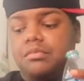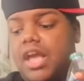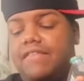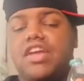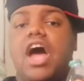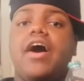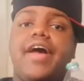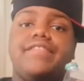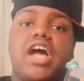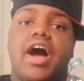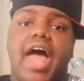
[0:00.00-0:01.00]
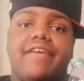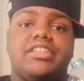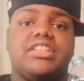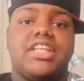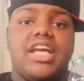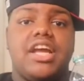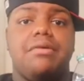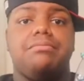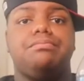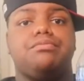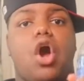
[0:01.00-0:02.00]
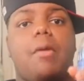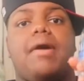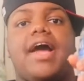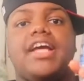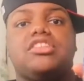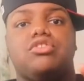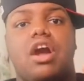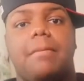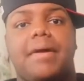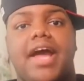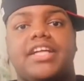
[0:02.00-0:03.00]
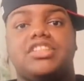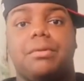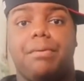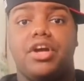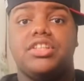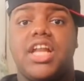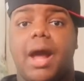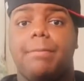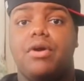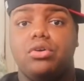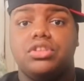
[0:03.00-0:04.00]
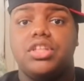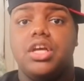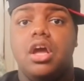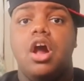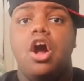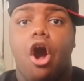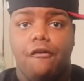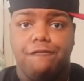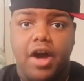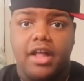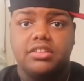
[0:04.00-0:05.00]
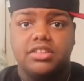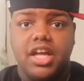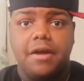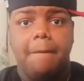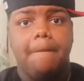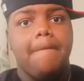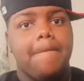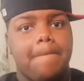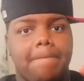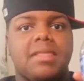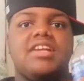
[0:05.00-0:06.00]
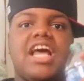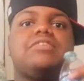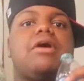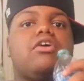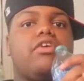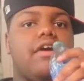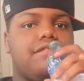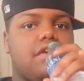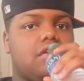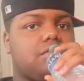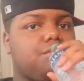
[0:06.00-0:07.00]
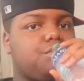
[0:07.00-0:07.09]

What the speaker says: If y'all haven't seen on my Instagram page, the person I posted on Father's Day, that's my grandfather.